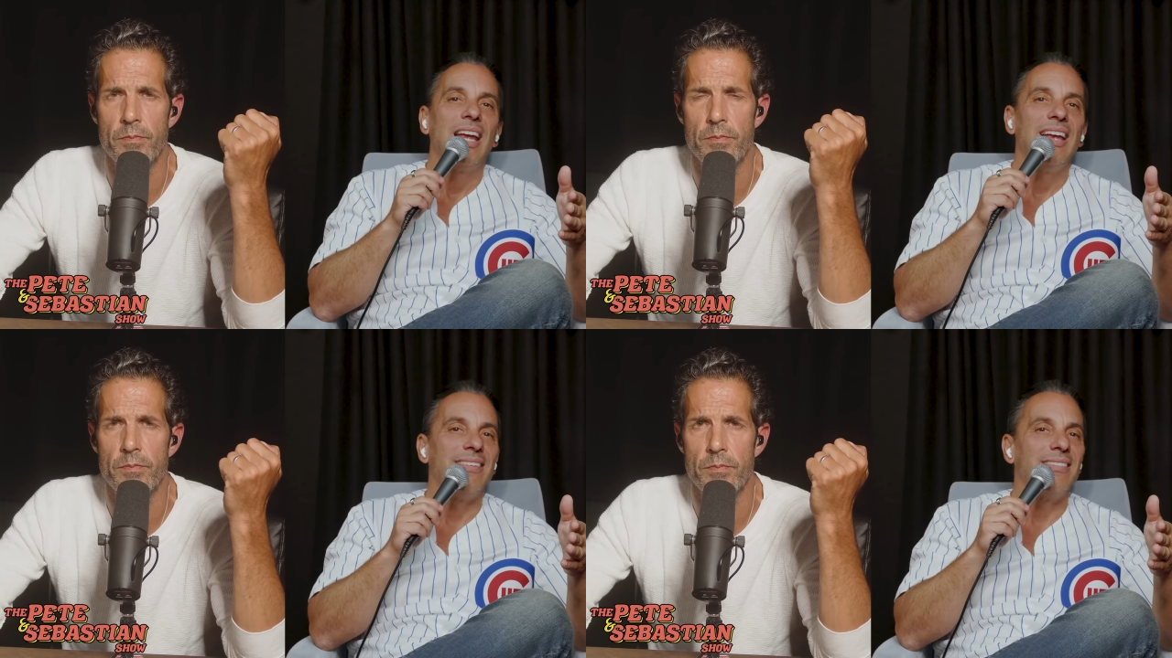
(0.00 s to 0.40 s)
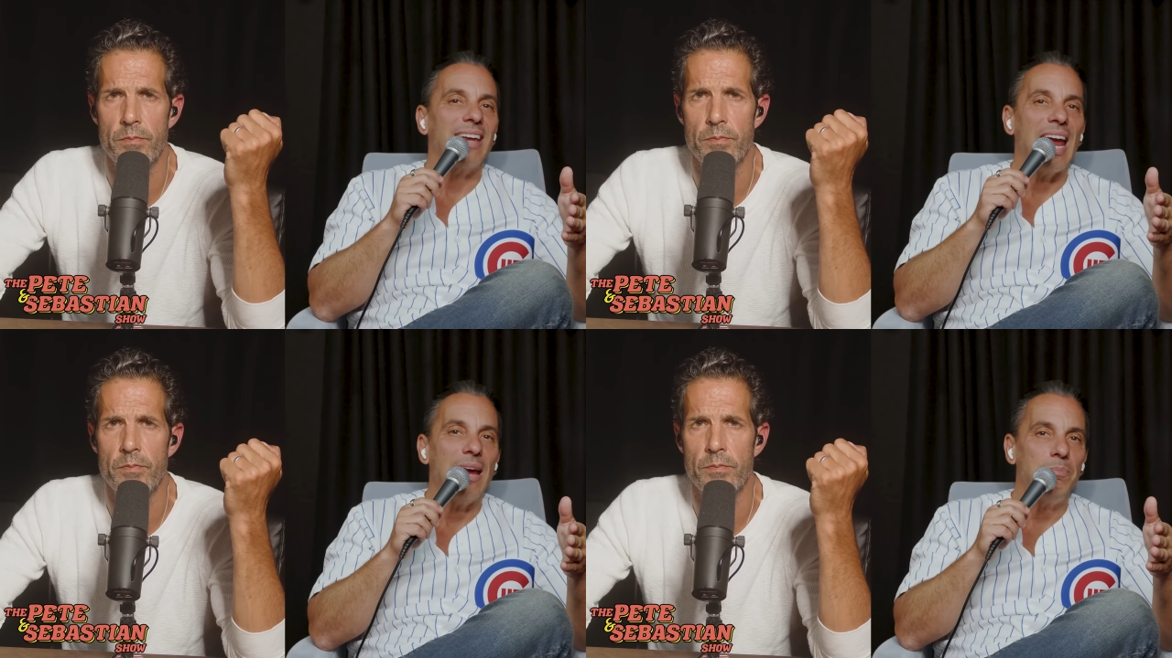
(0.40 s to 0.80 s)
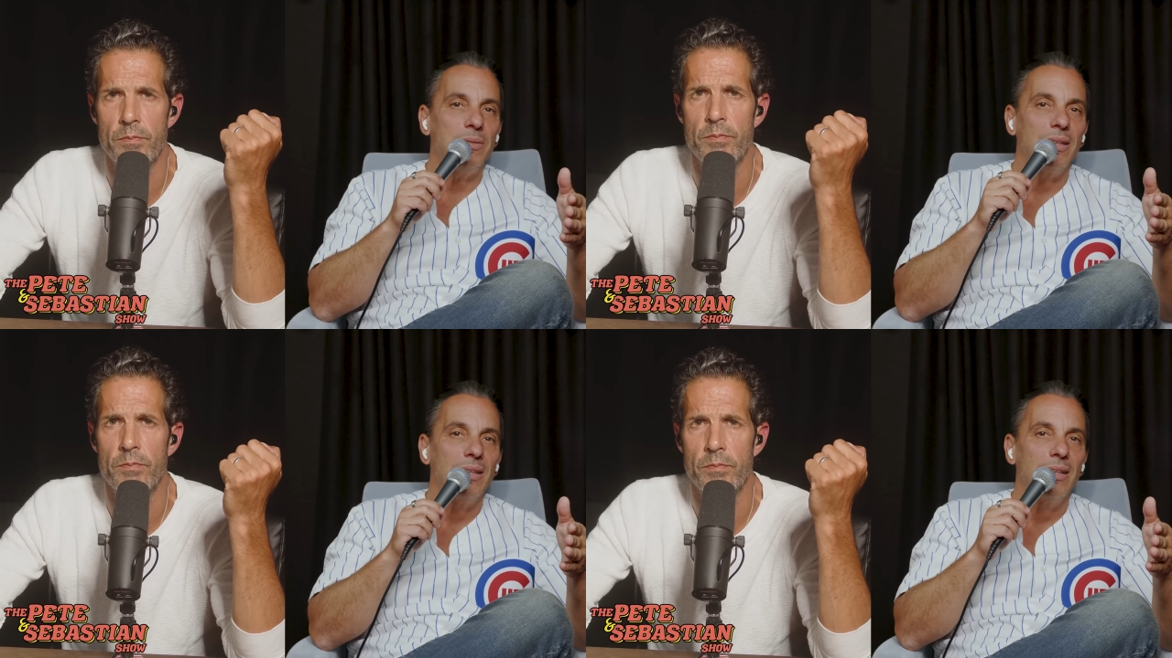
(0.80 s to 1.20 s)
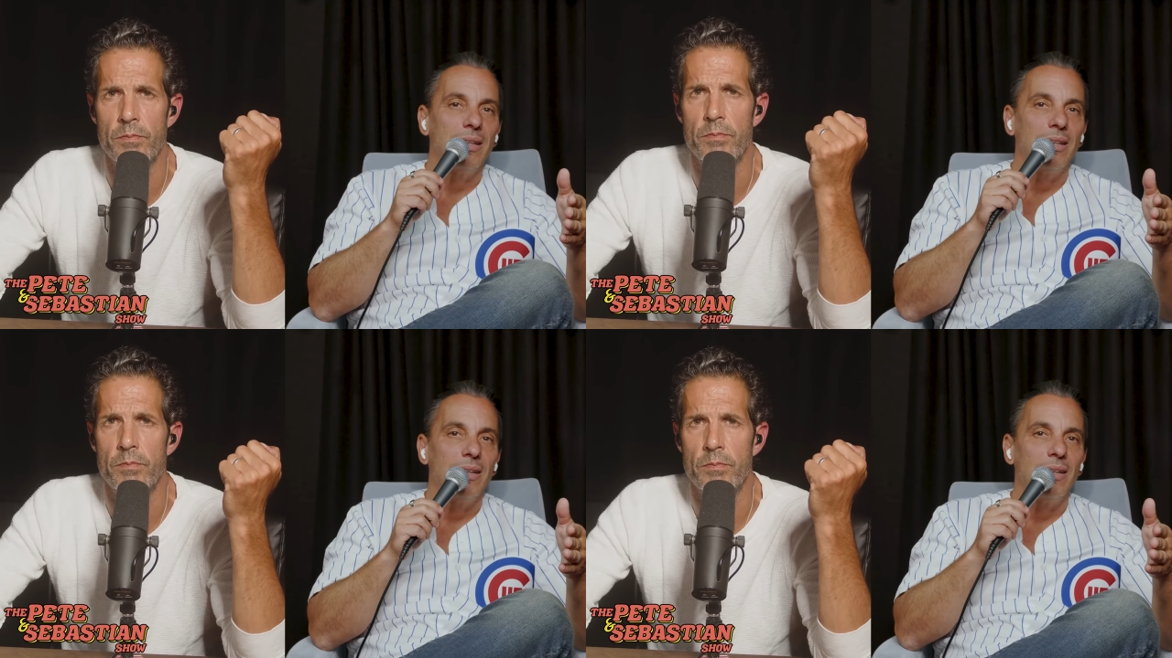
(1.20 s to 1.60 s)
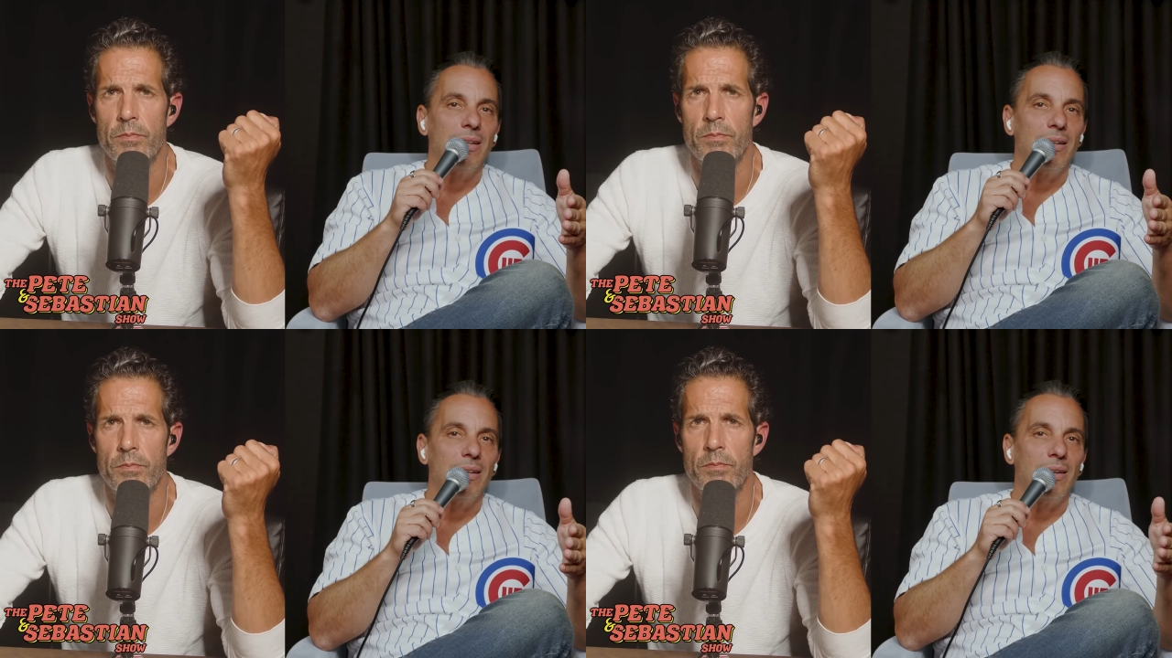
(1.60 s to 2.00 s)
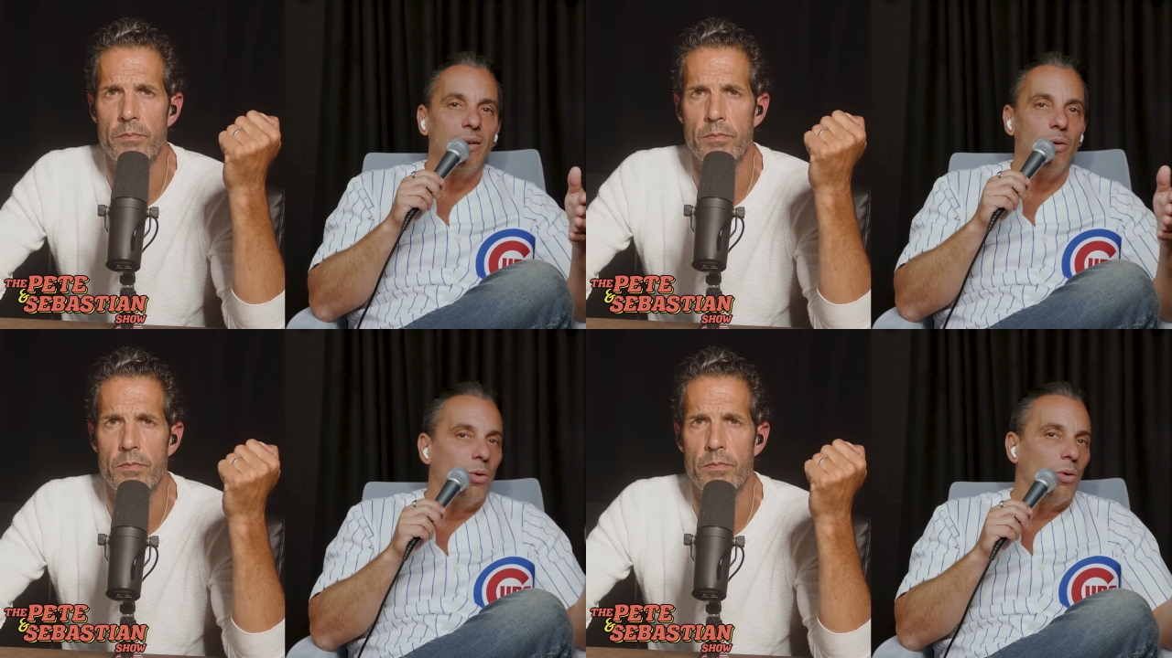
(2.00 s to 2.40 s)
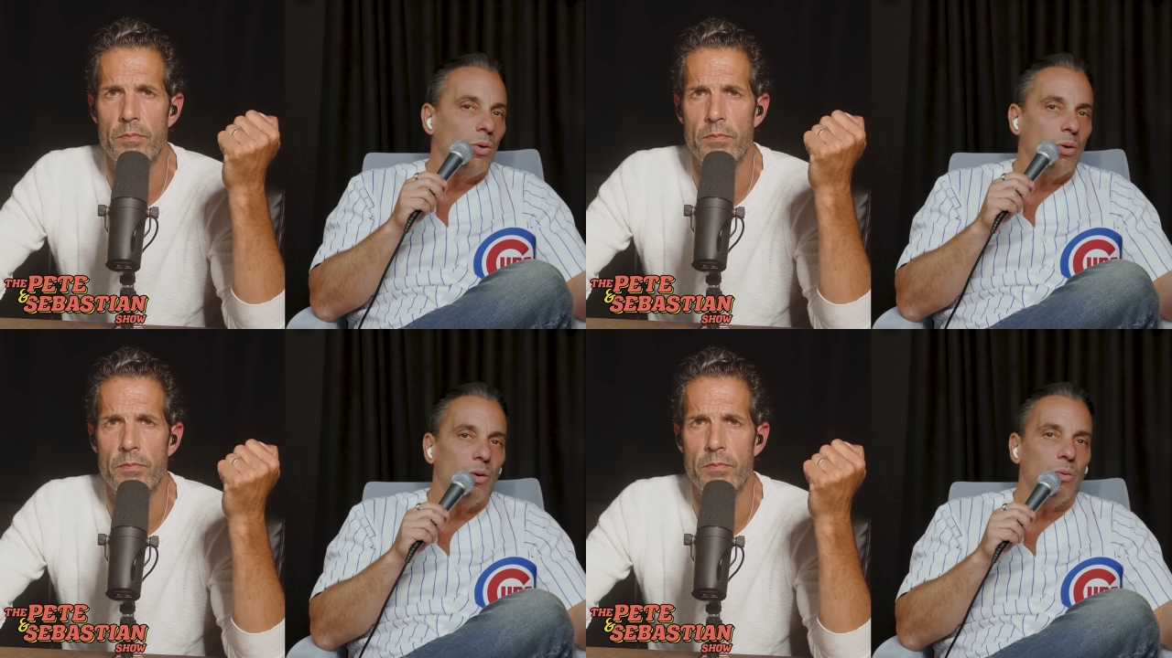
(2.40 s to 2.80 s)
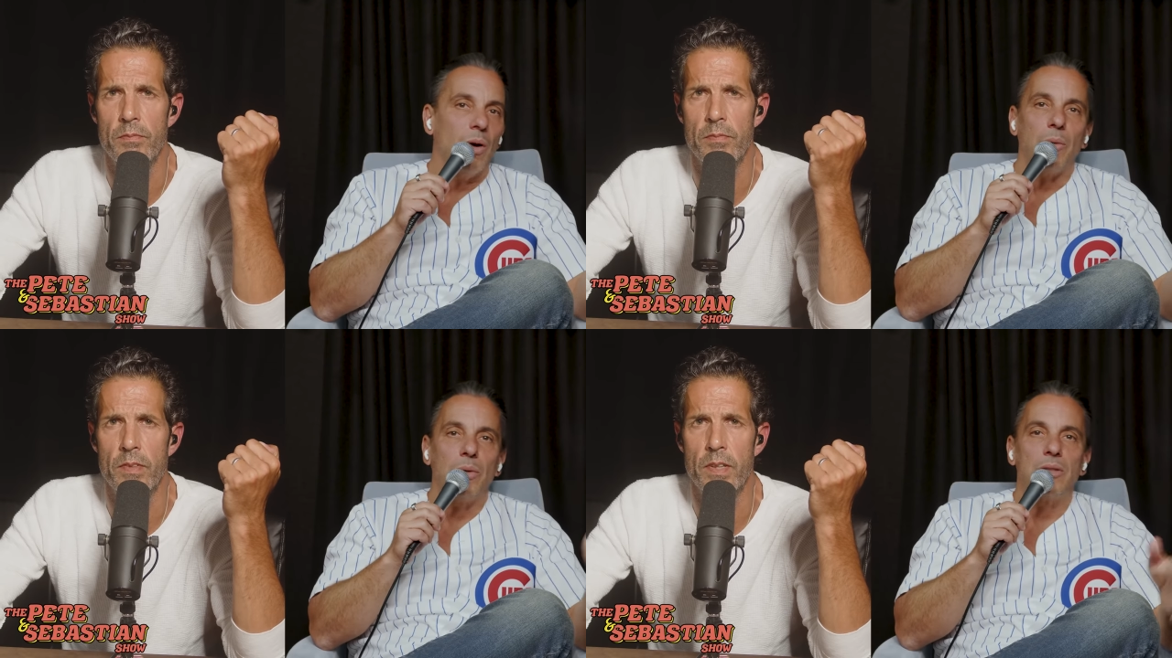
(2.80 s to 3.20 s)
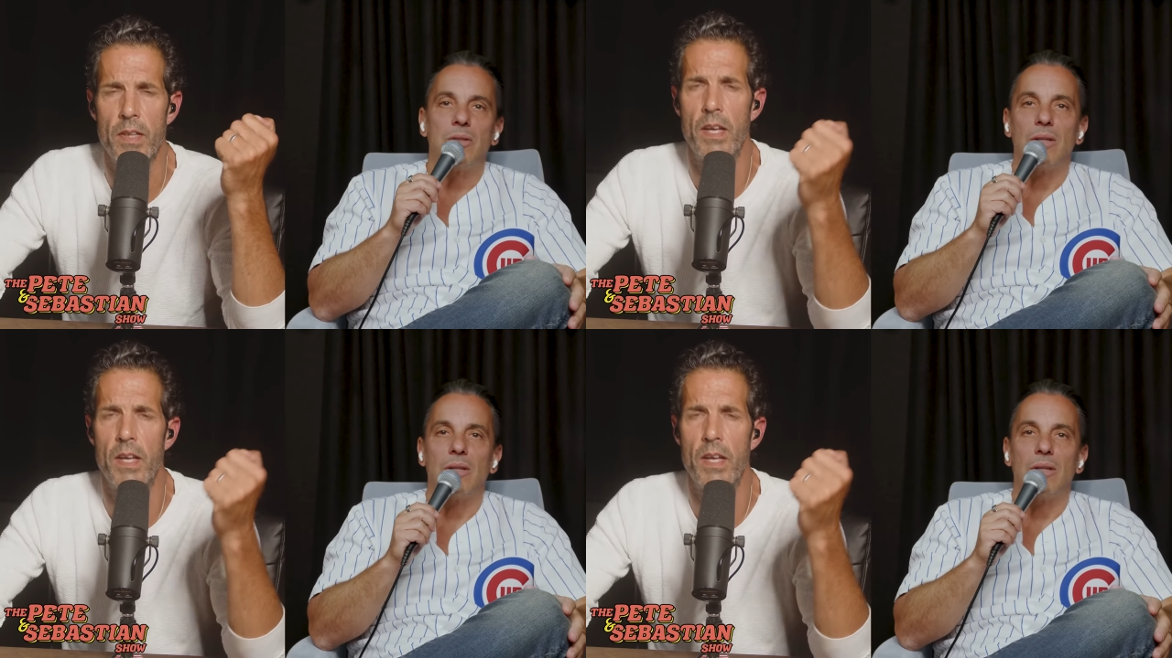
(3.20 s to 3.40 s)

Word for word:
Speaker 1: escaped? Or what? What's